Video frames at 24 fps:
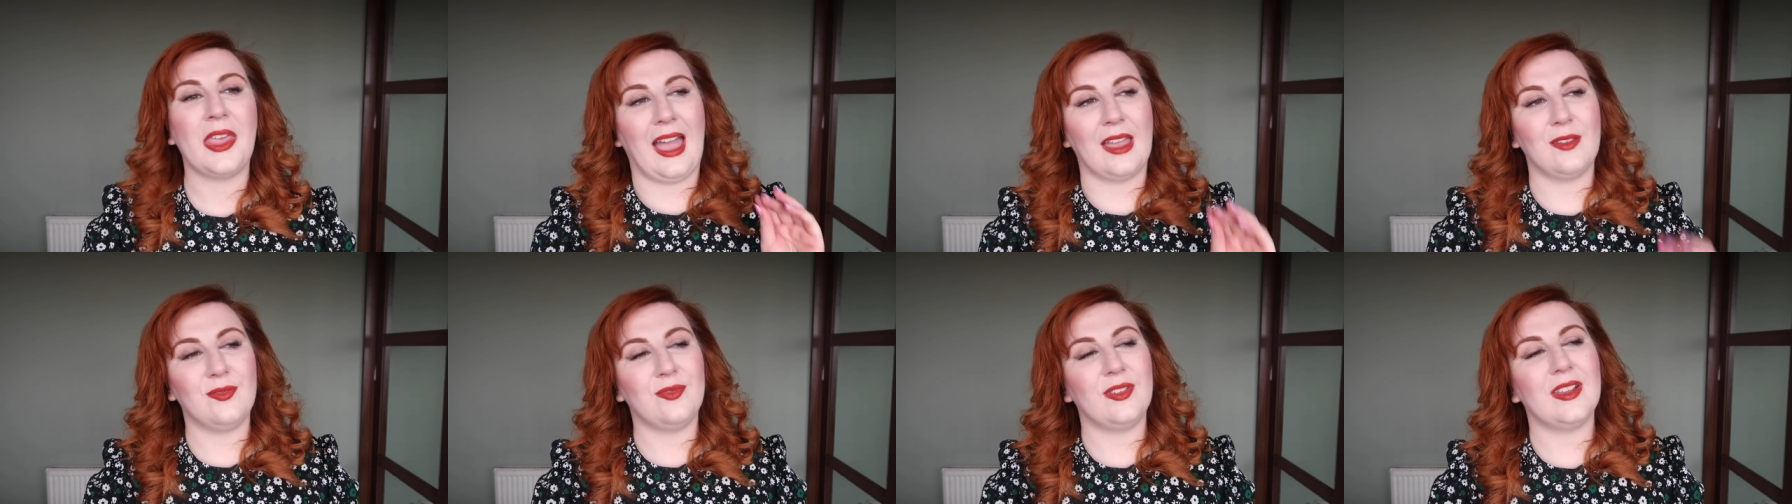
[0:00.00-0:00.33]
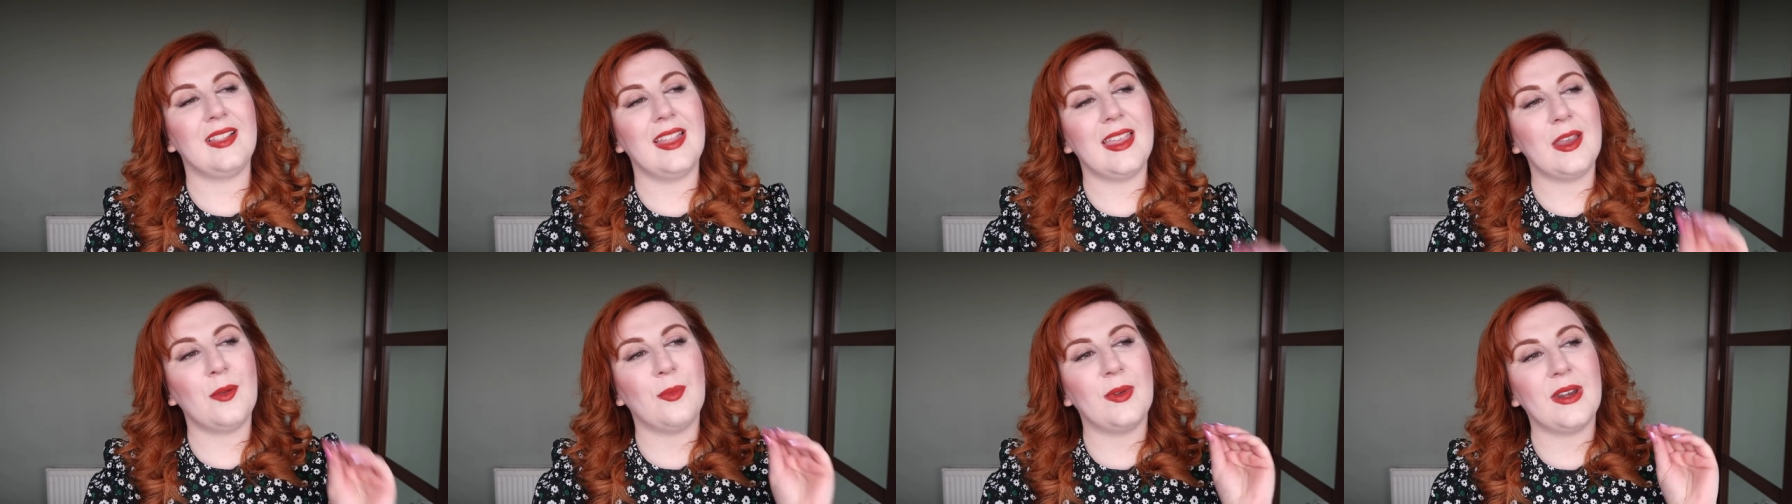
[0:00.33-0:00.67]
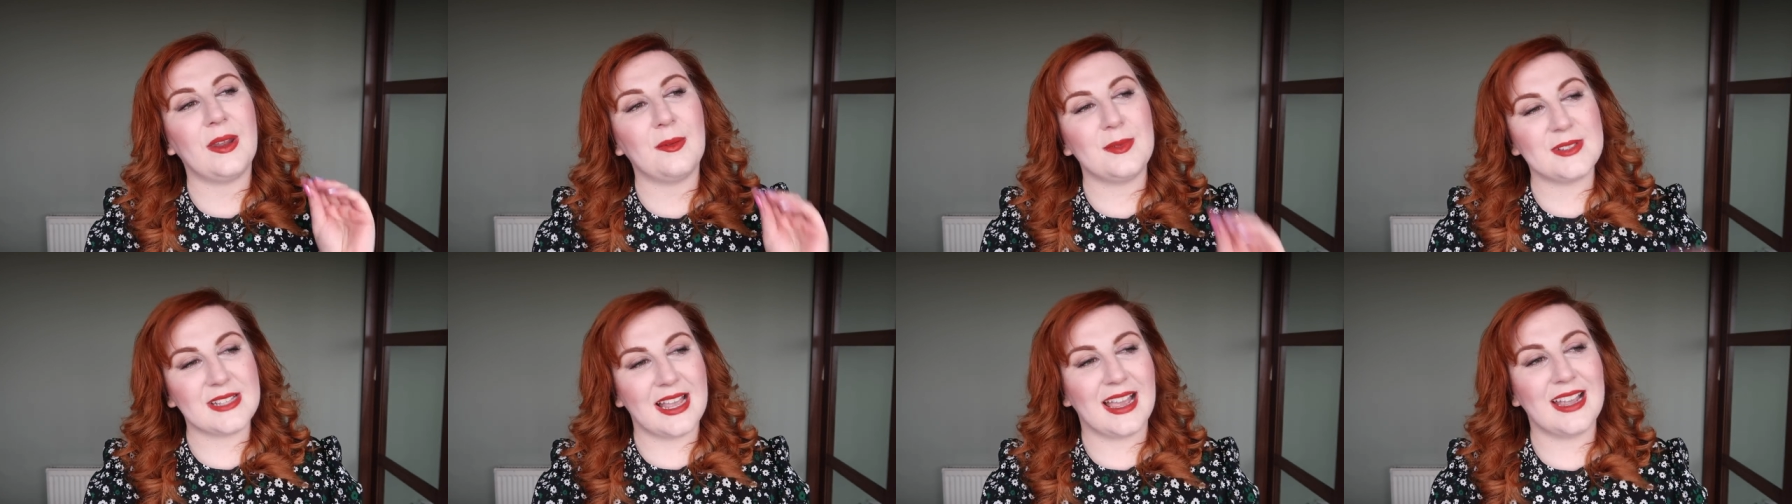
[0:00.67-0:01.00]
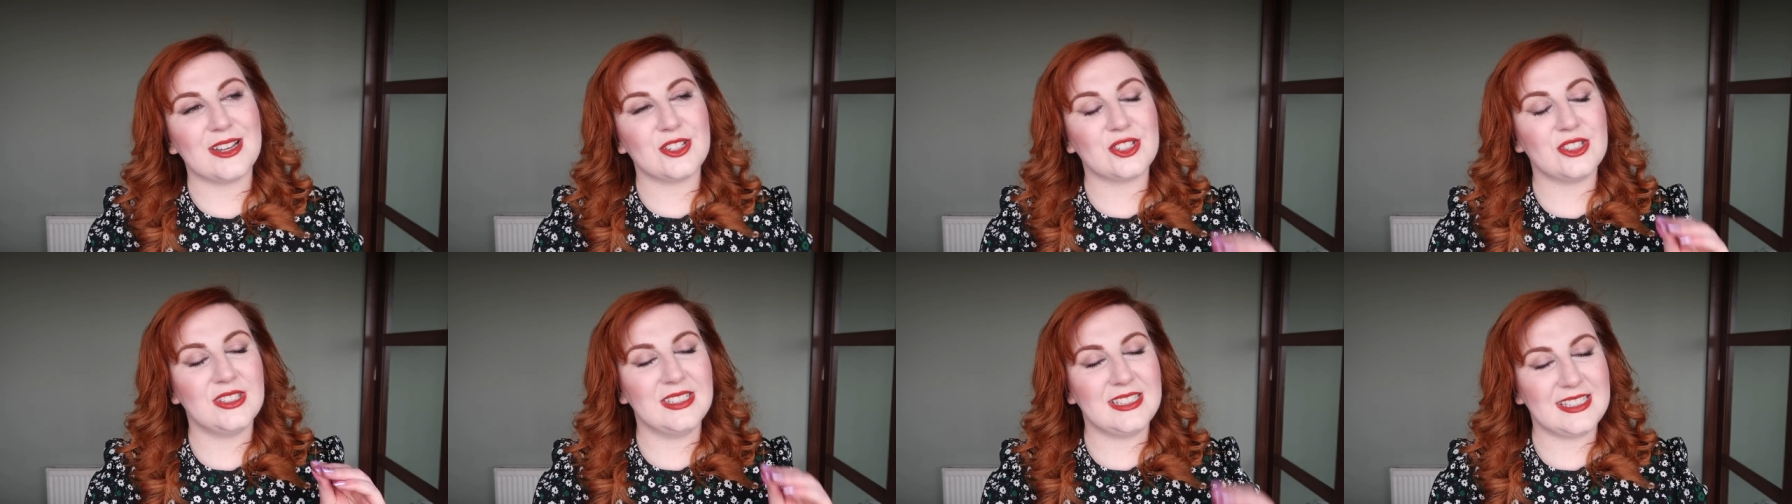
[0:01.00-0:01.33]
I feel like when I was
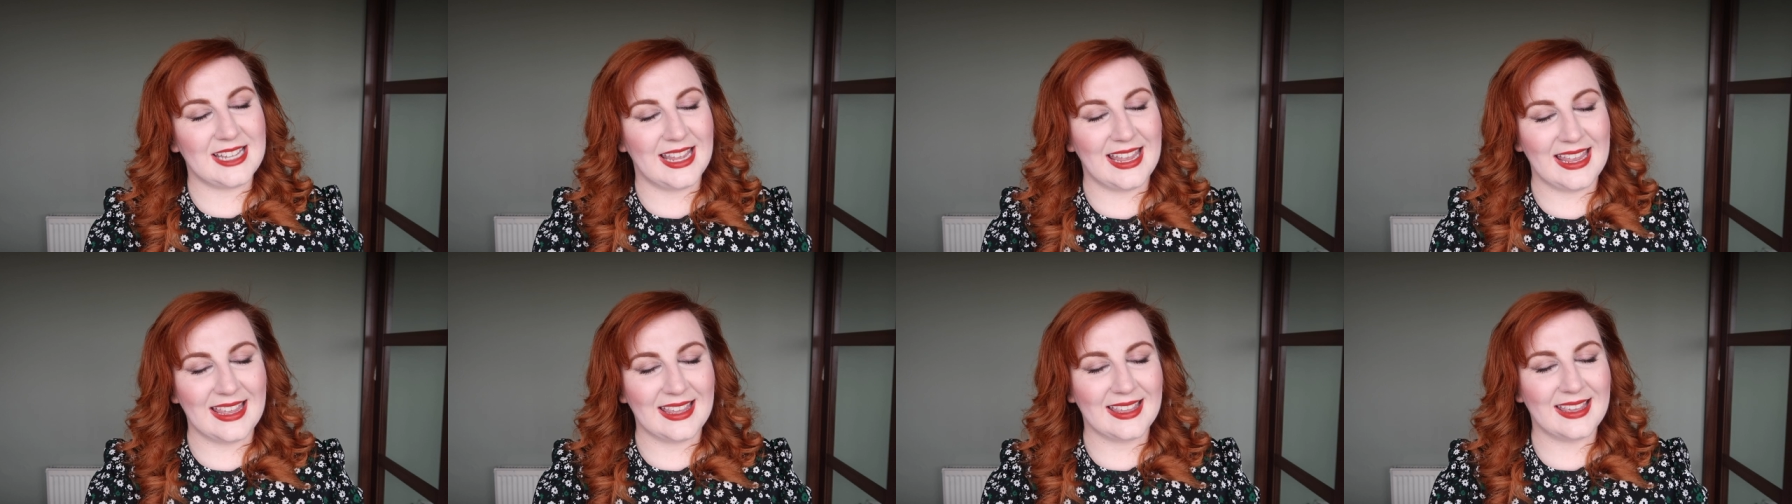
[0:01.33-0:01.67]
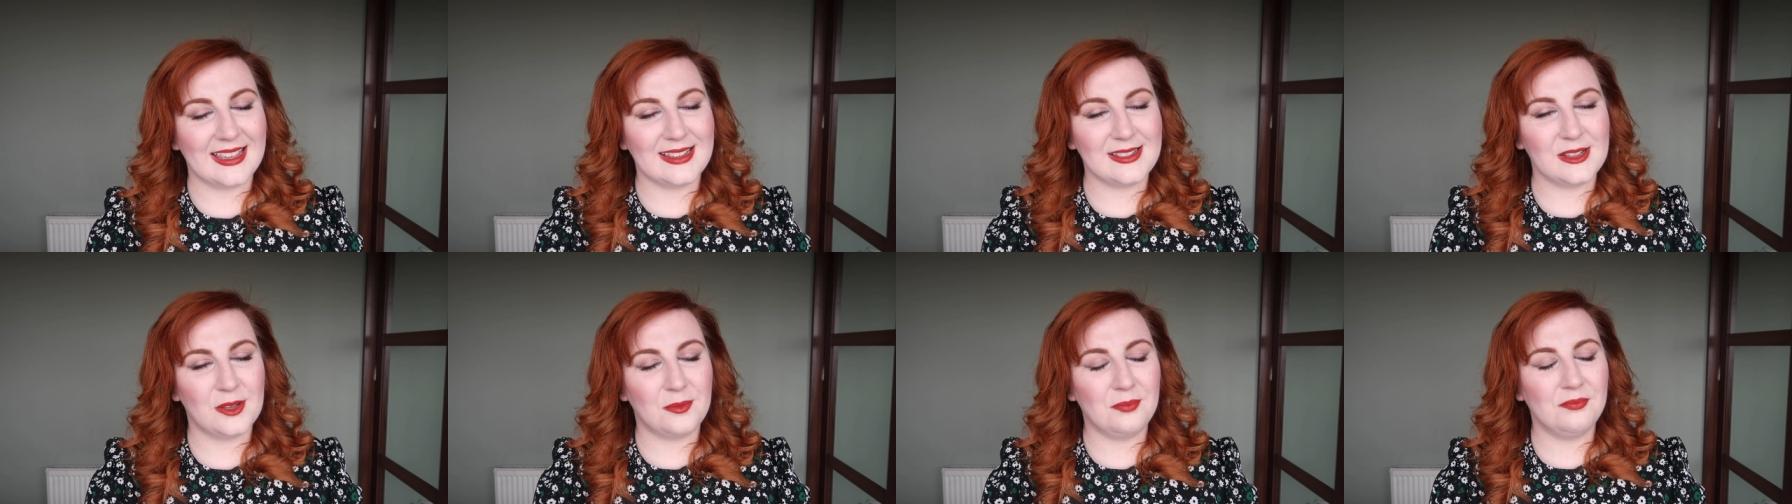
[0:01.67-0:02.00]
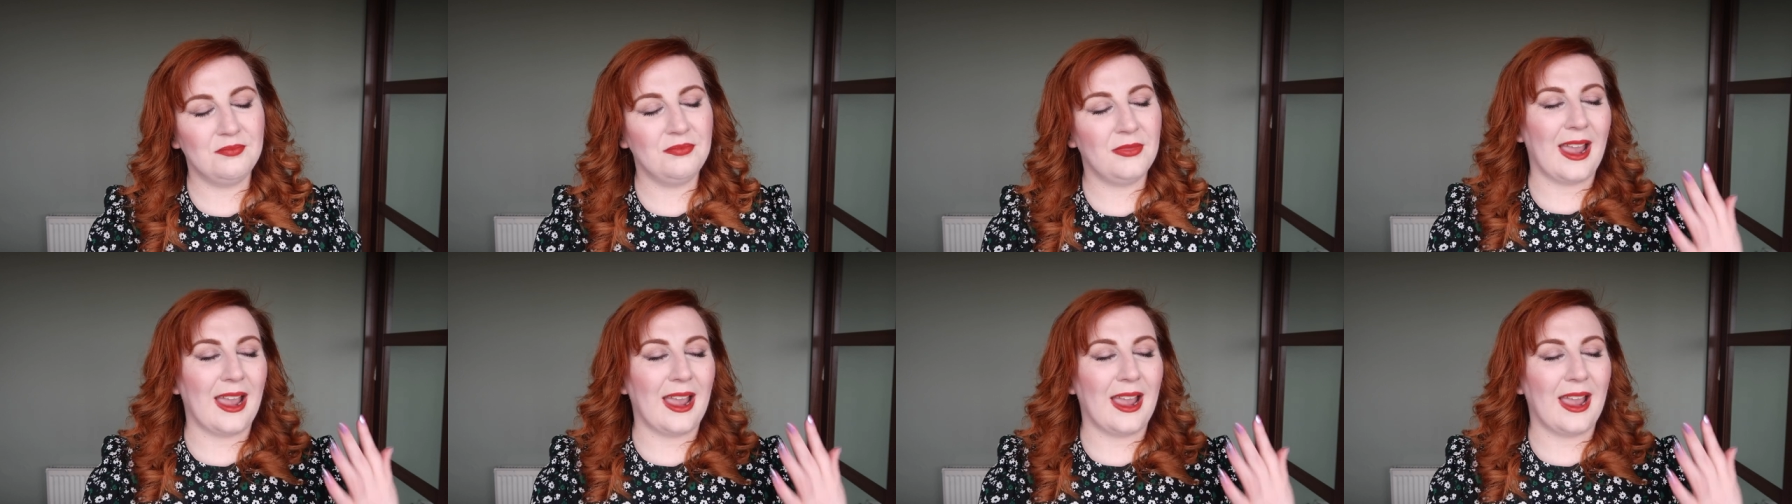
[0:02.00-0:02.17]
actually taking them,